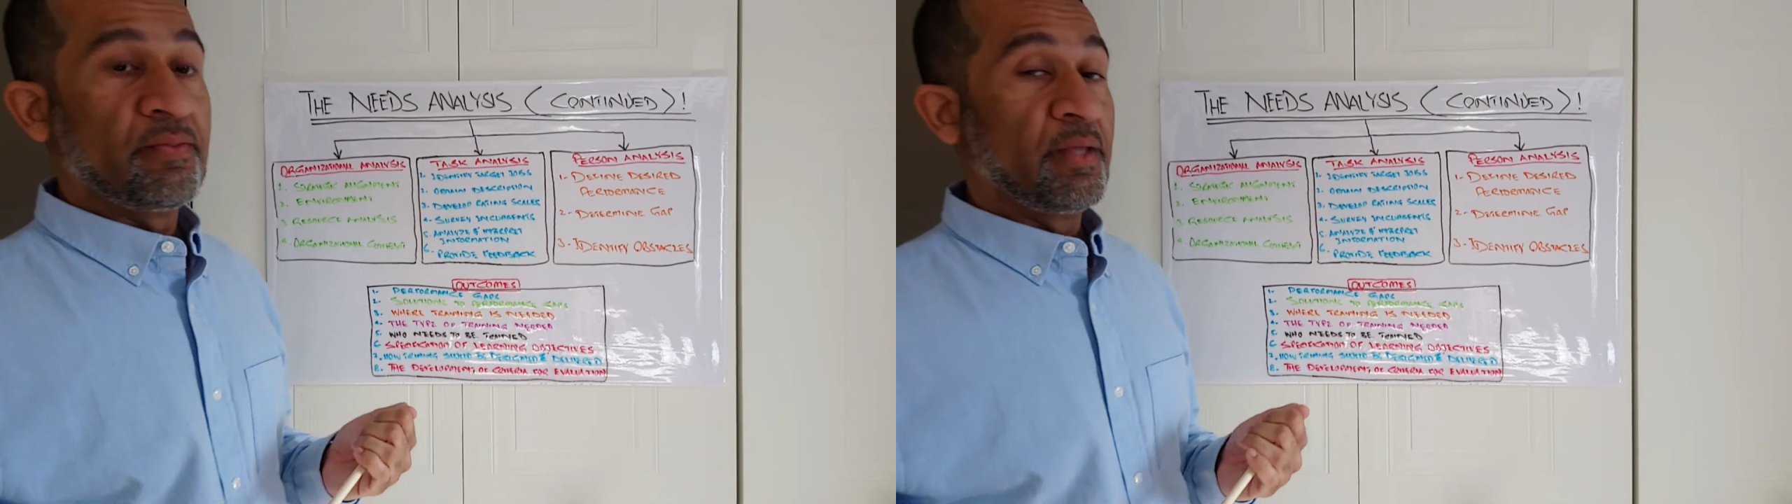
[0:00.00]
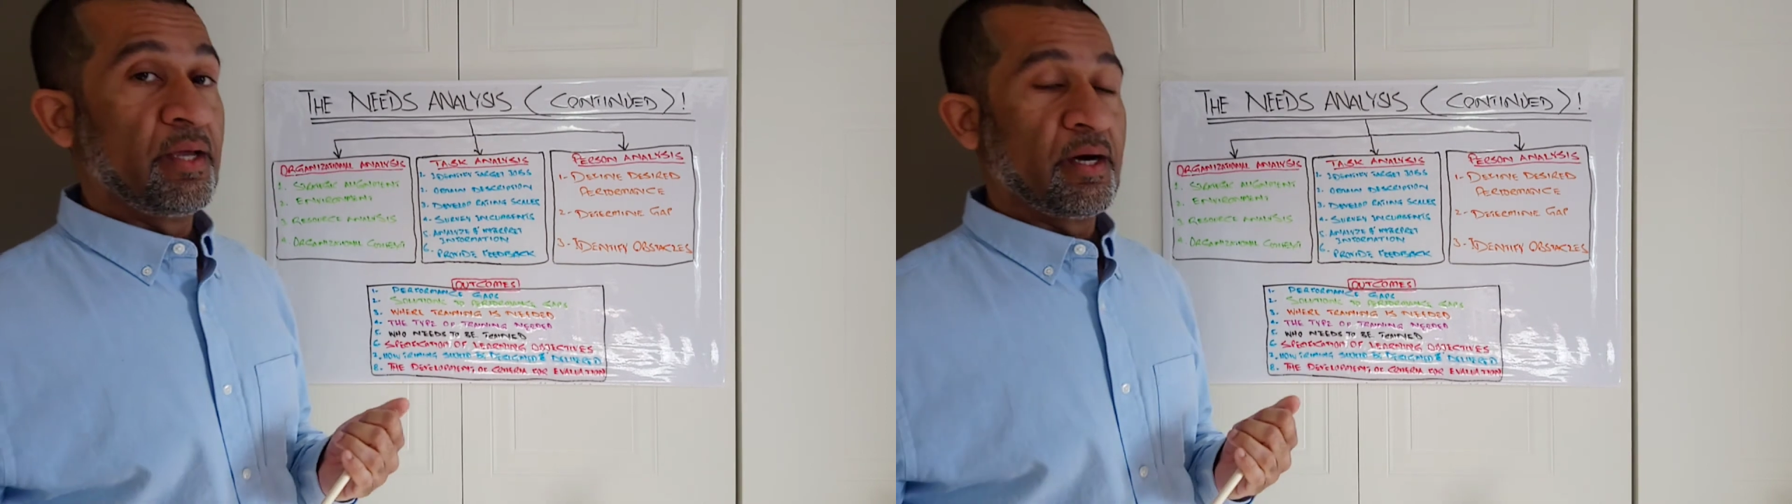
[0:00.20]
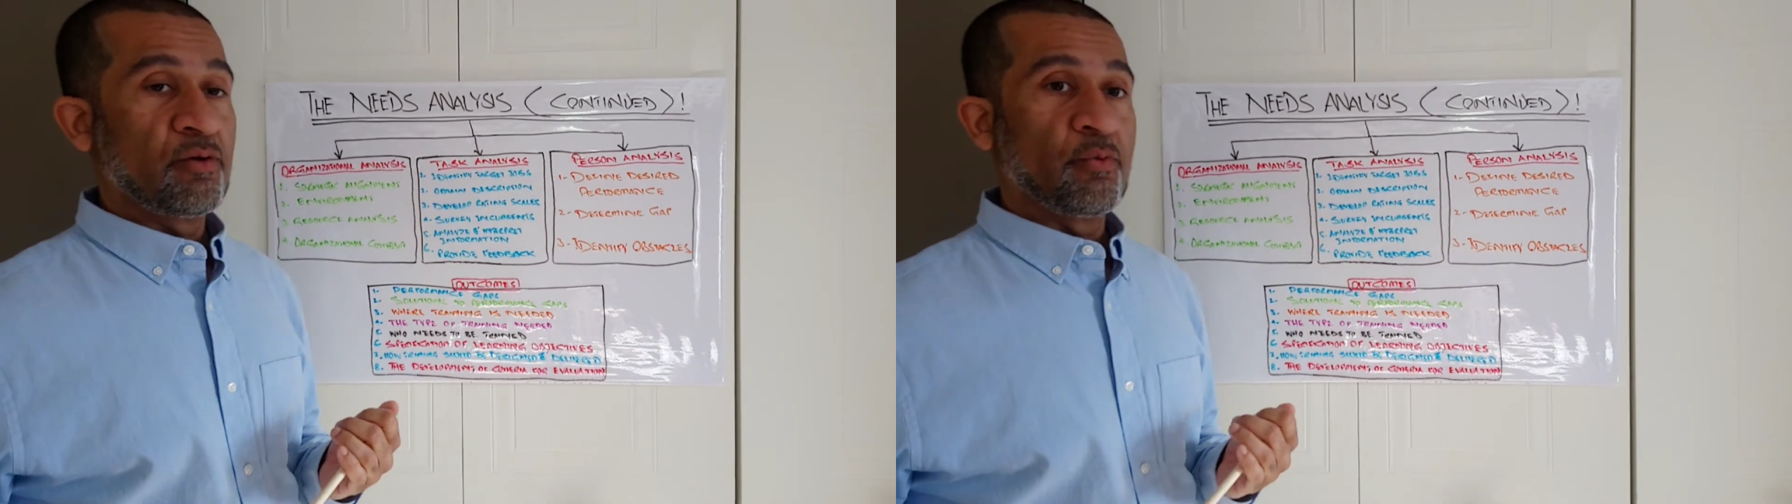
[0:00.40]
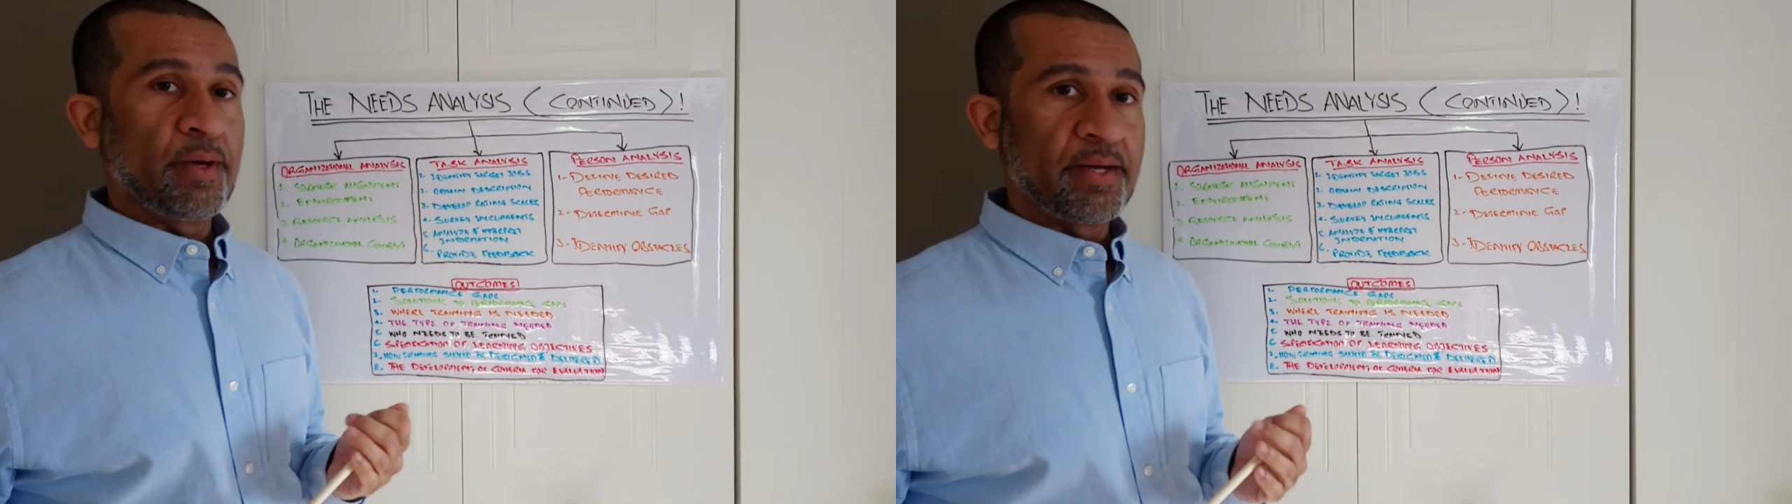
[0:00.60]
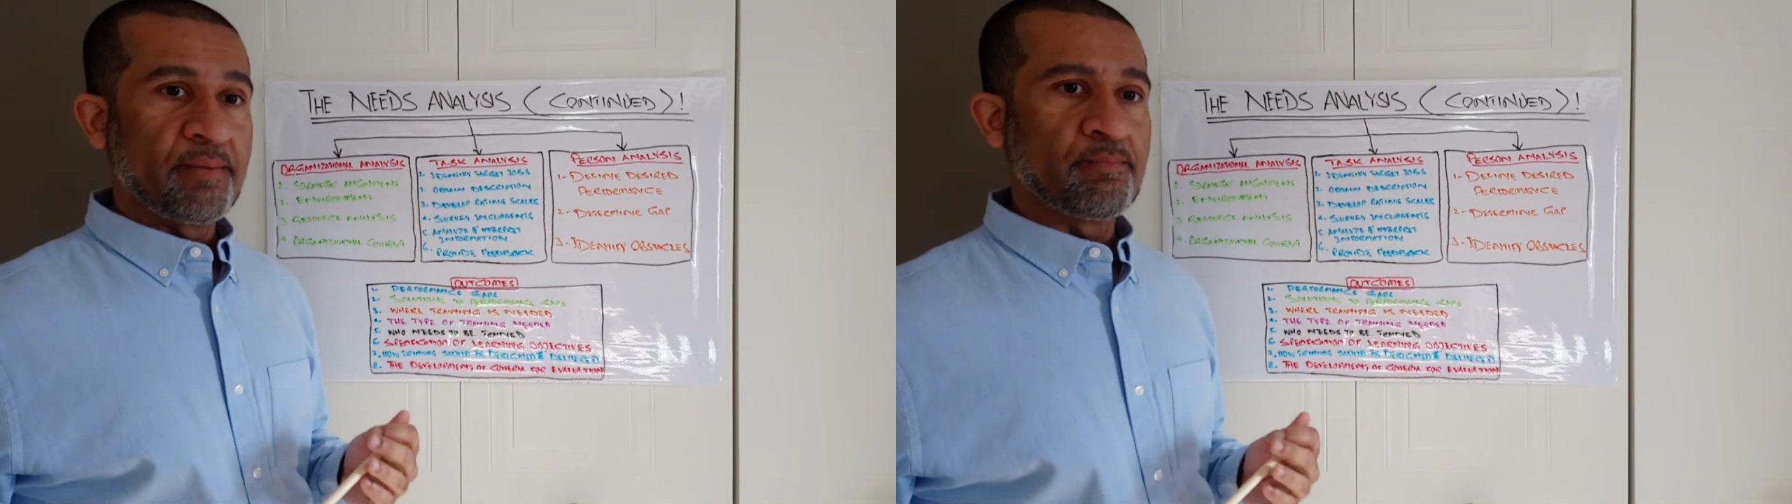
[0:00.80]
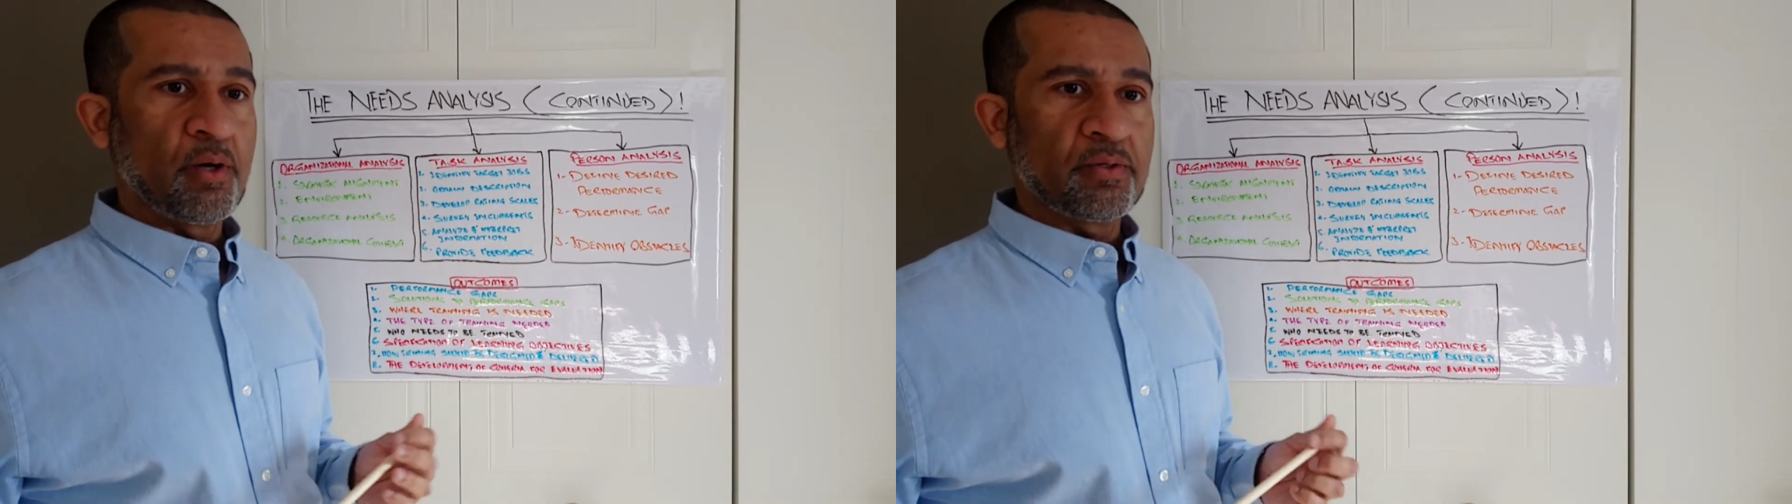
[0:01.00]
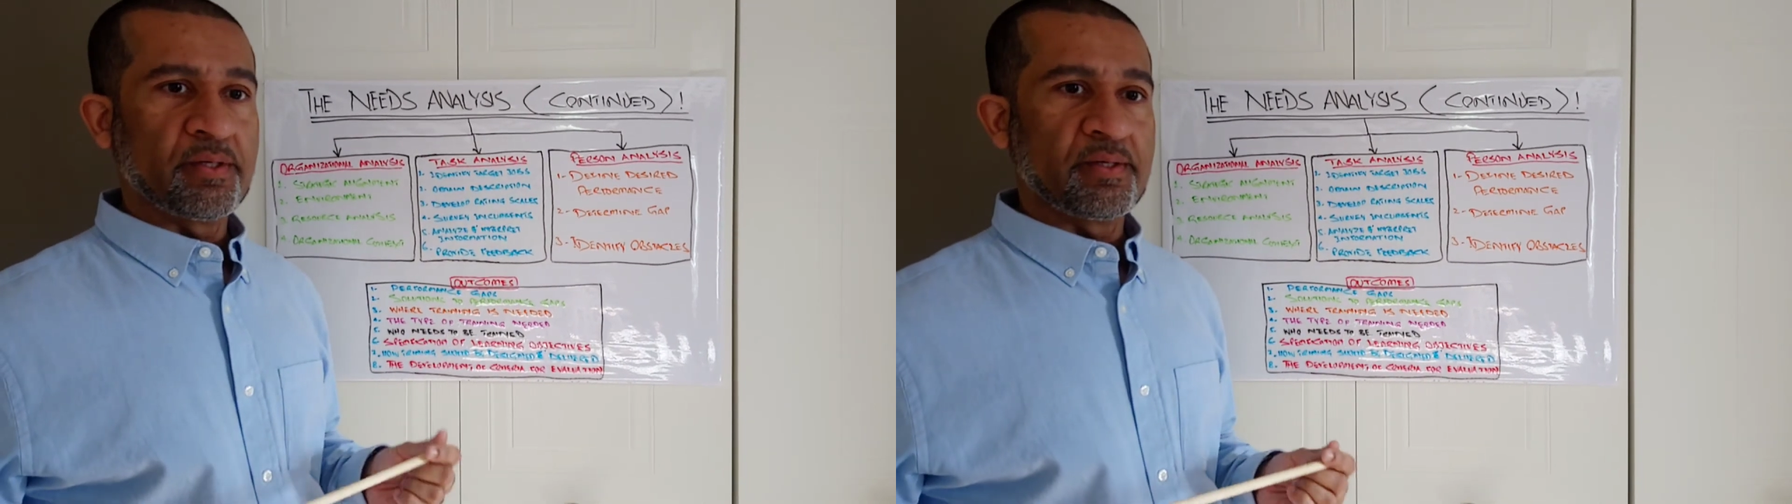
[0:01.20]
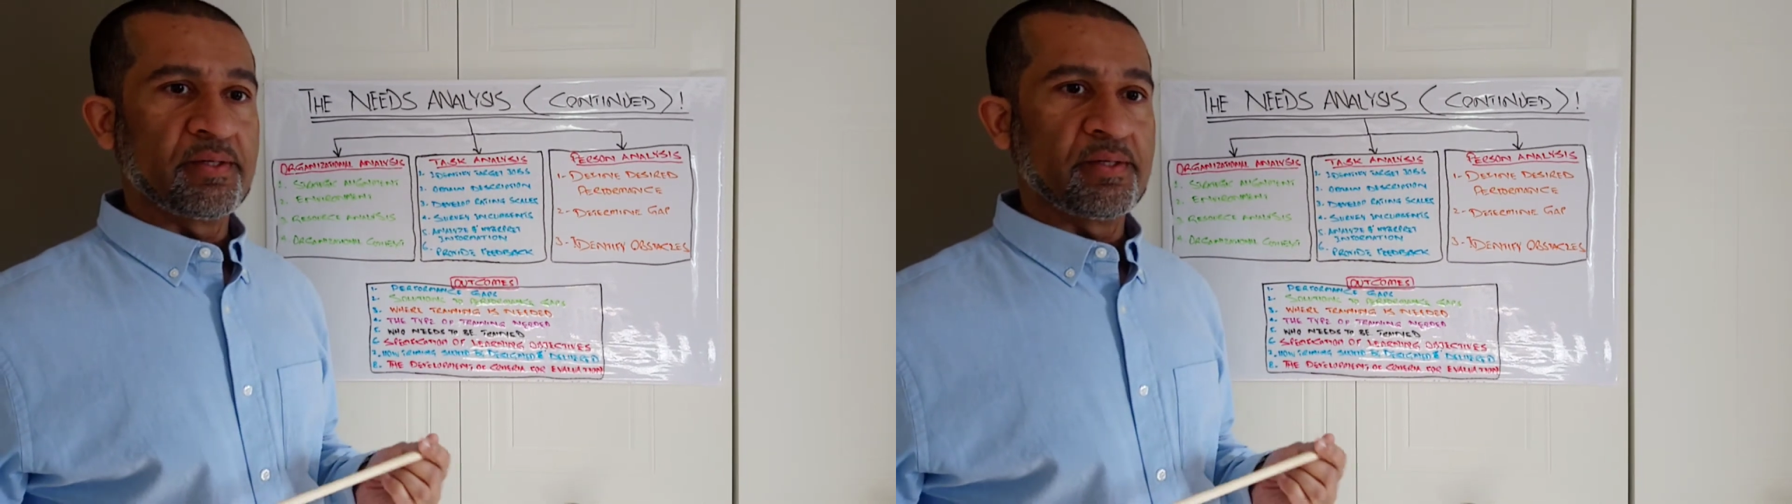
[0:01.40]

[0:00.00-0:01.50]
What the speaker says: they are very important.